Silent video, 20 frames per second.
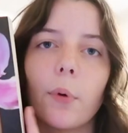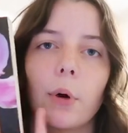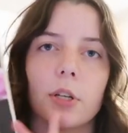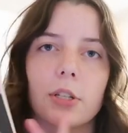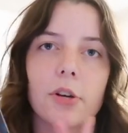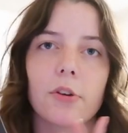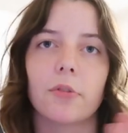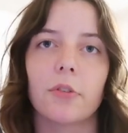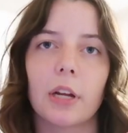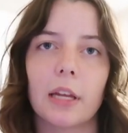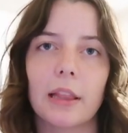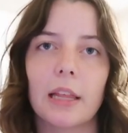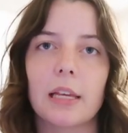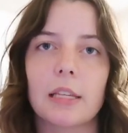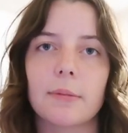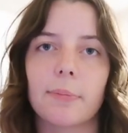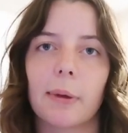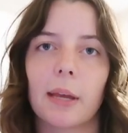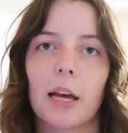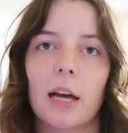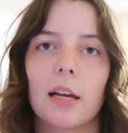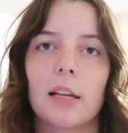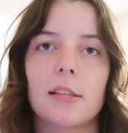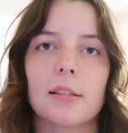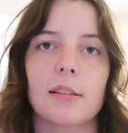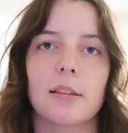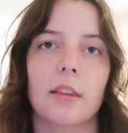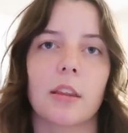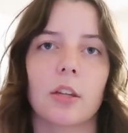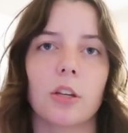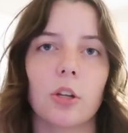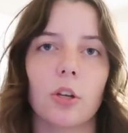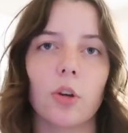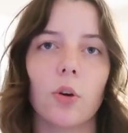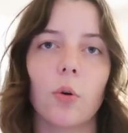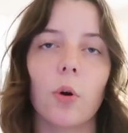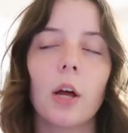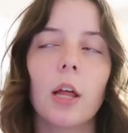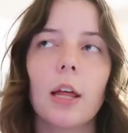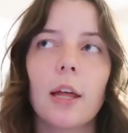want to read this because the
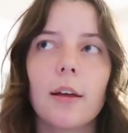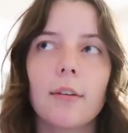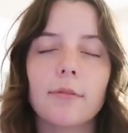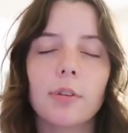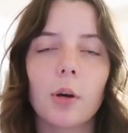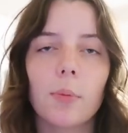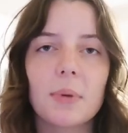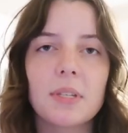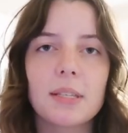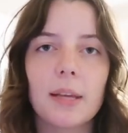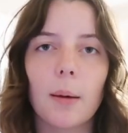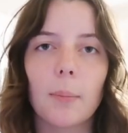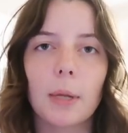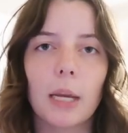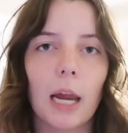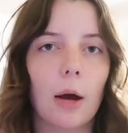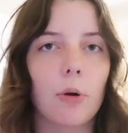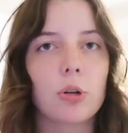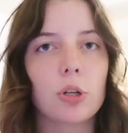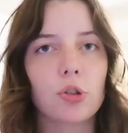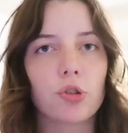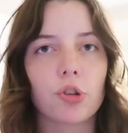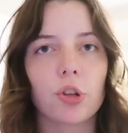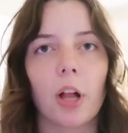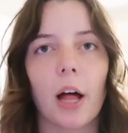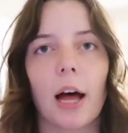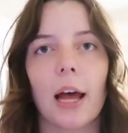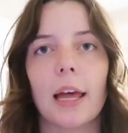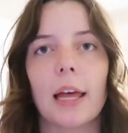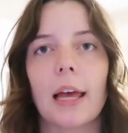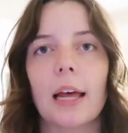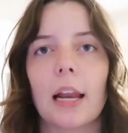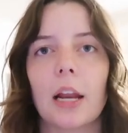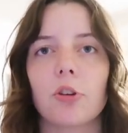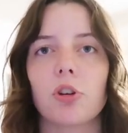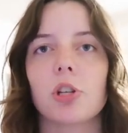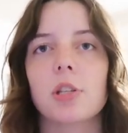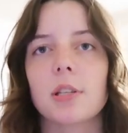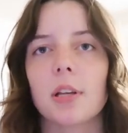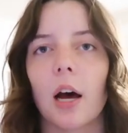new film is coming out in July, and I
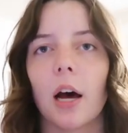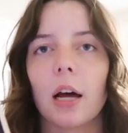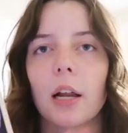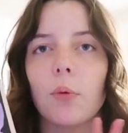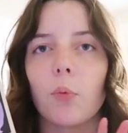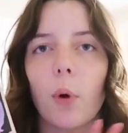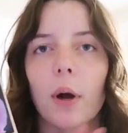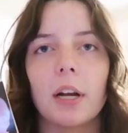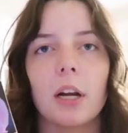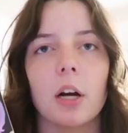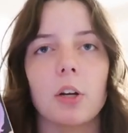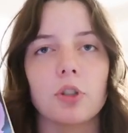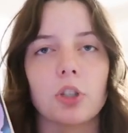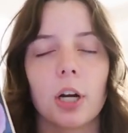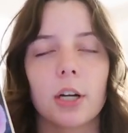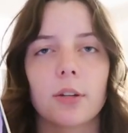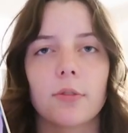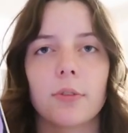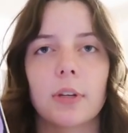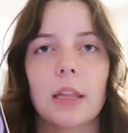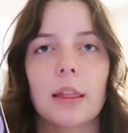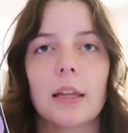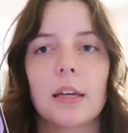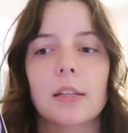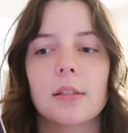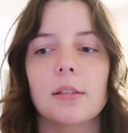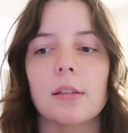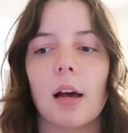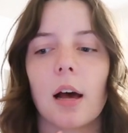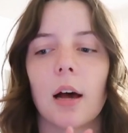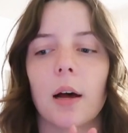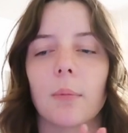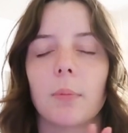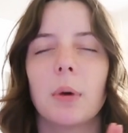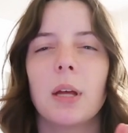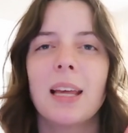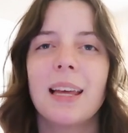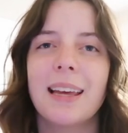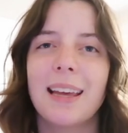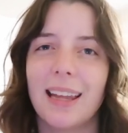just thought, why not try to read this
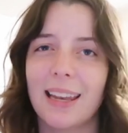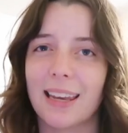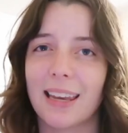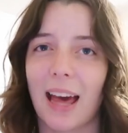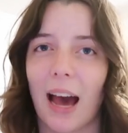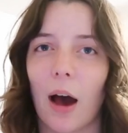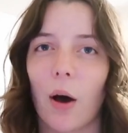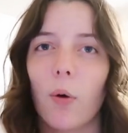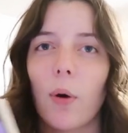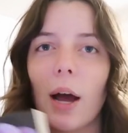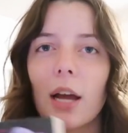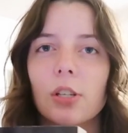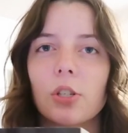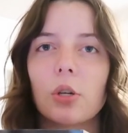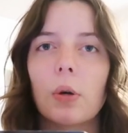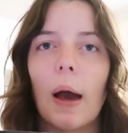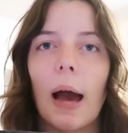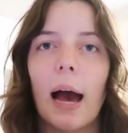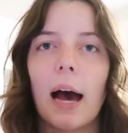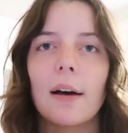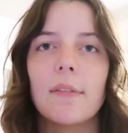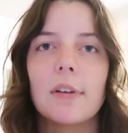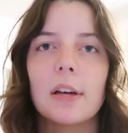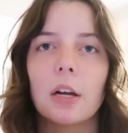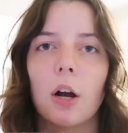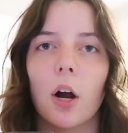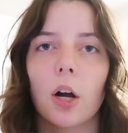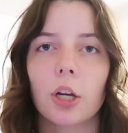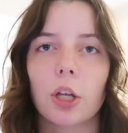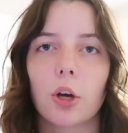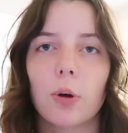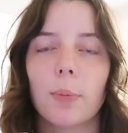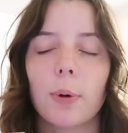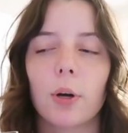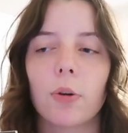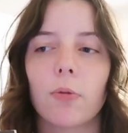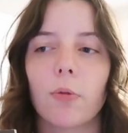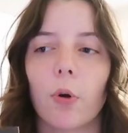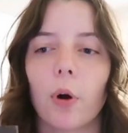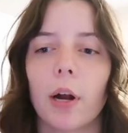now? I do have an
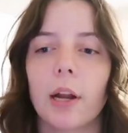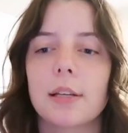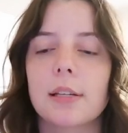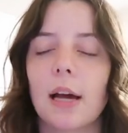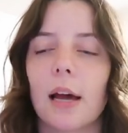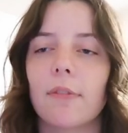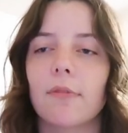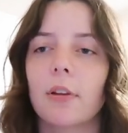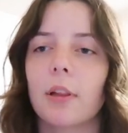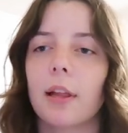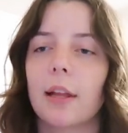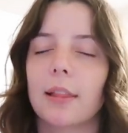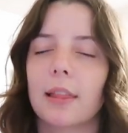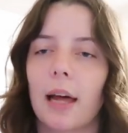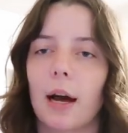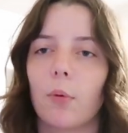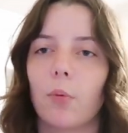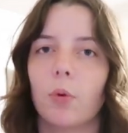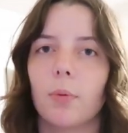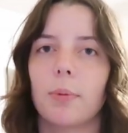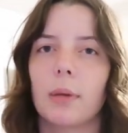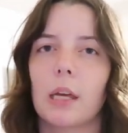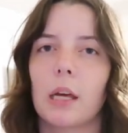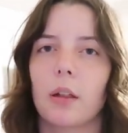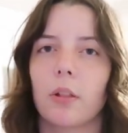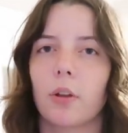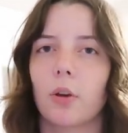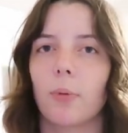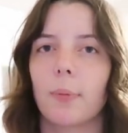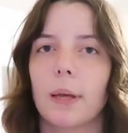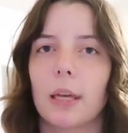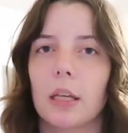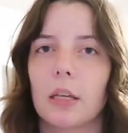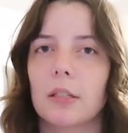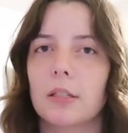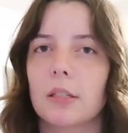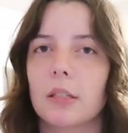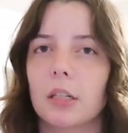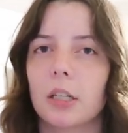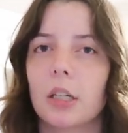audiobook for it. I feel like that will be a little bit
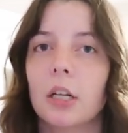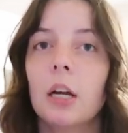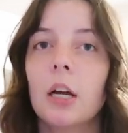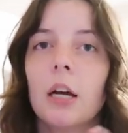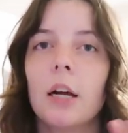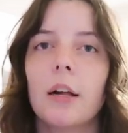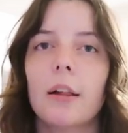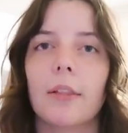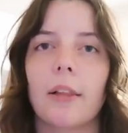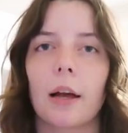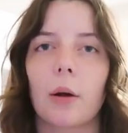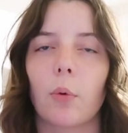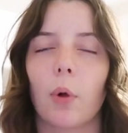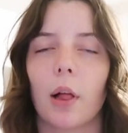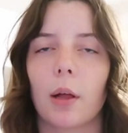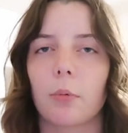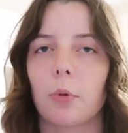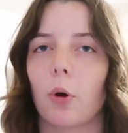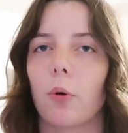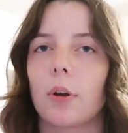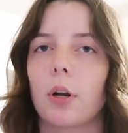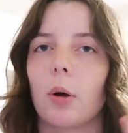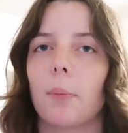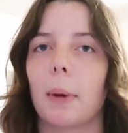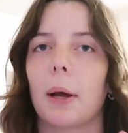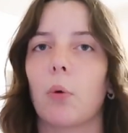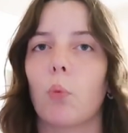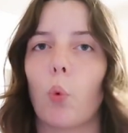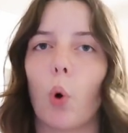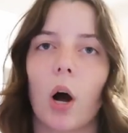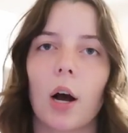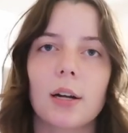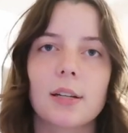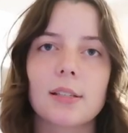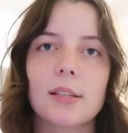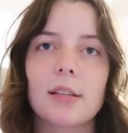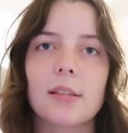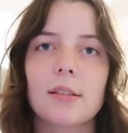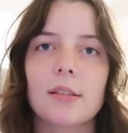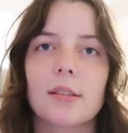easier. Like while I'm going on my
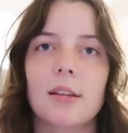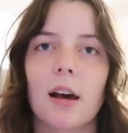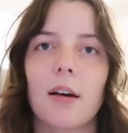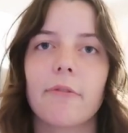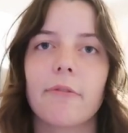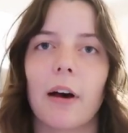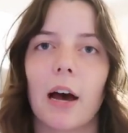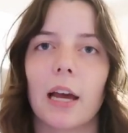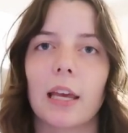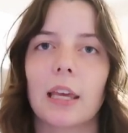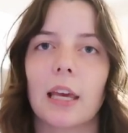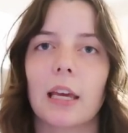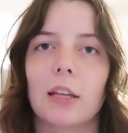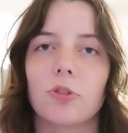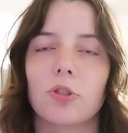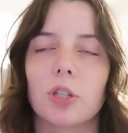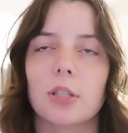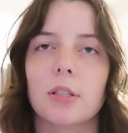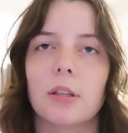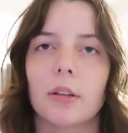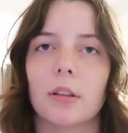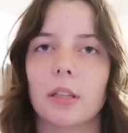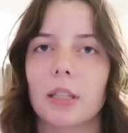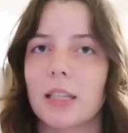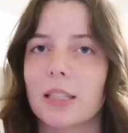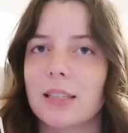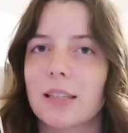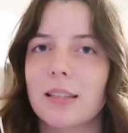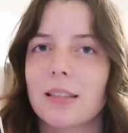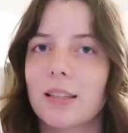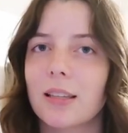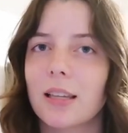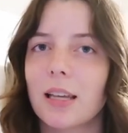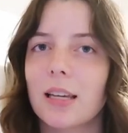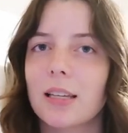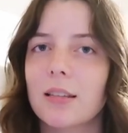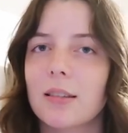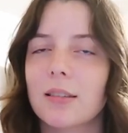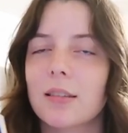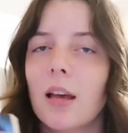walks and stuff, I can just listen to
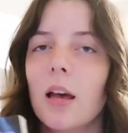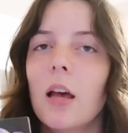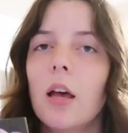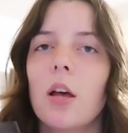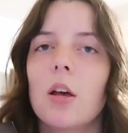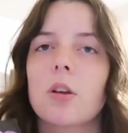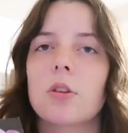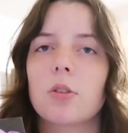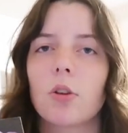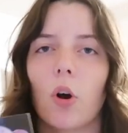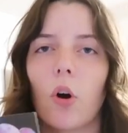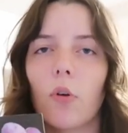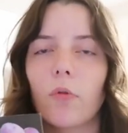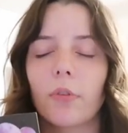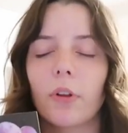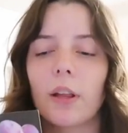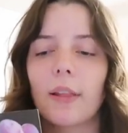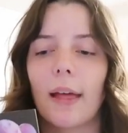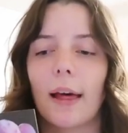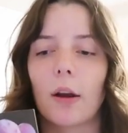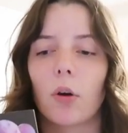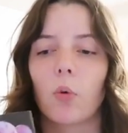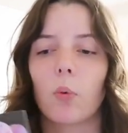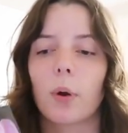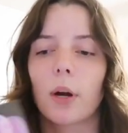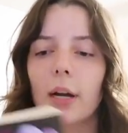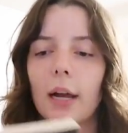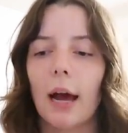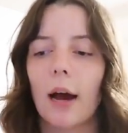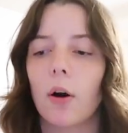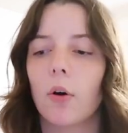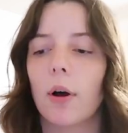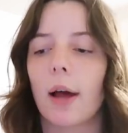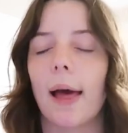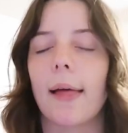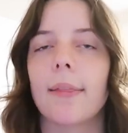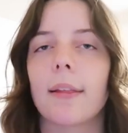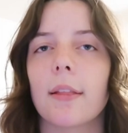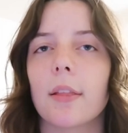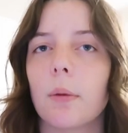this. So hopefully that'll work out.
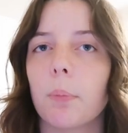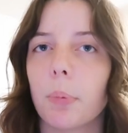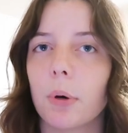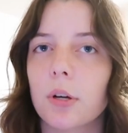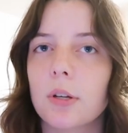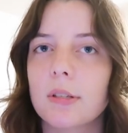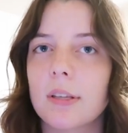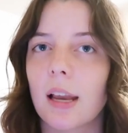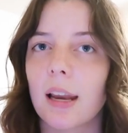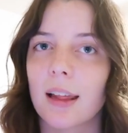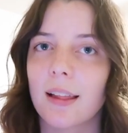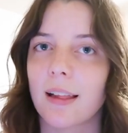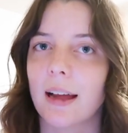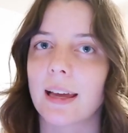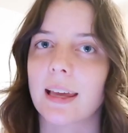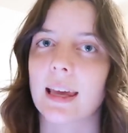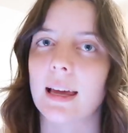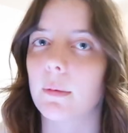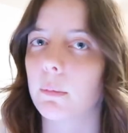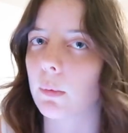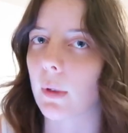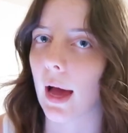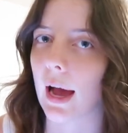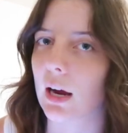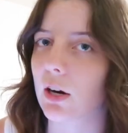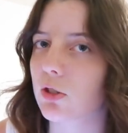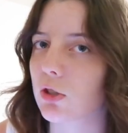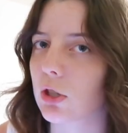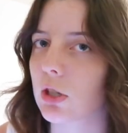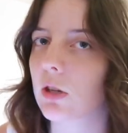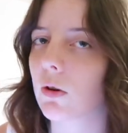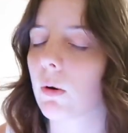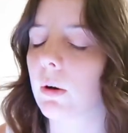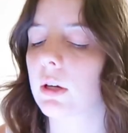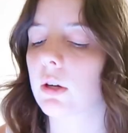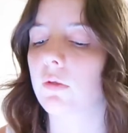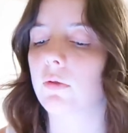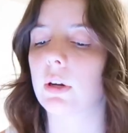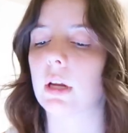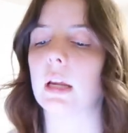And then the books that I like, I'm actually
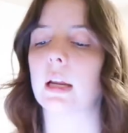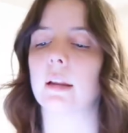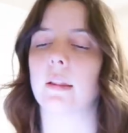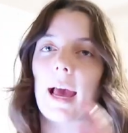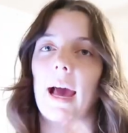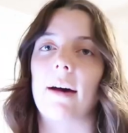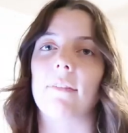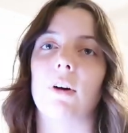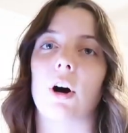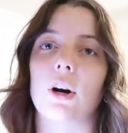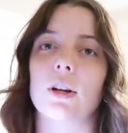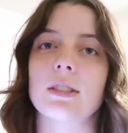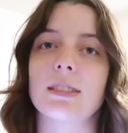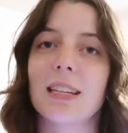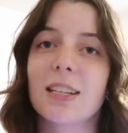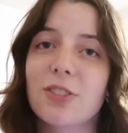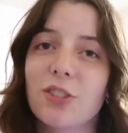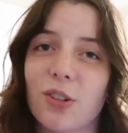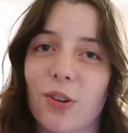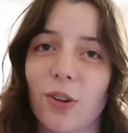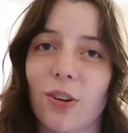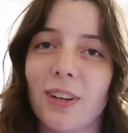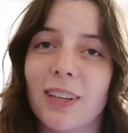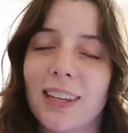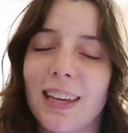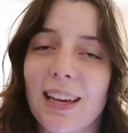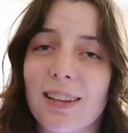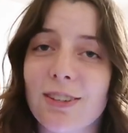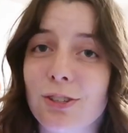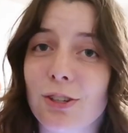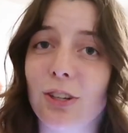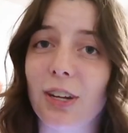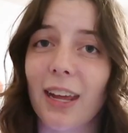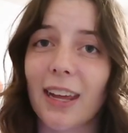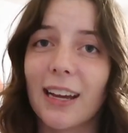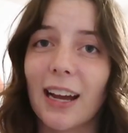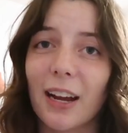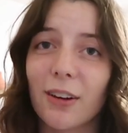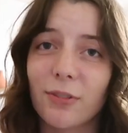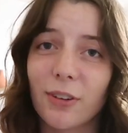going to read. I have on digital.
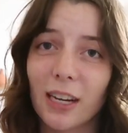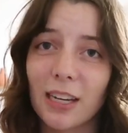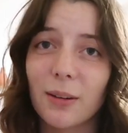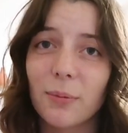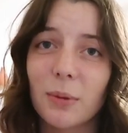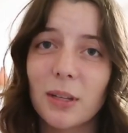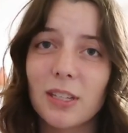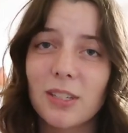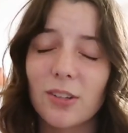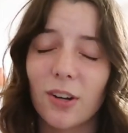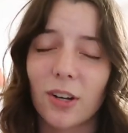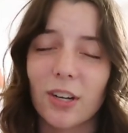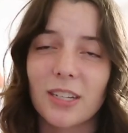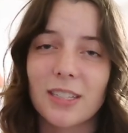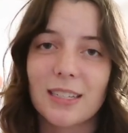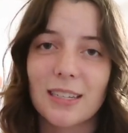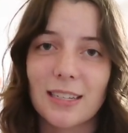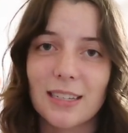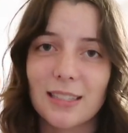Yesterday, I randomly decided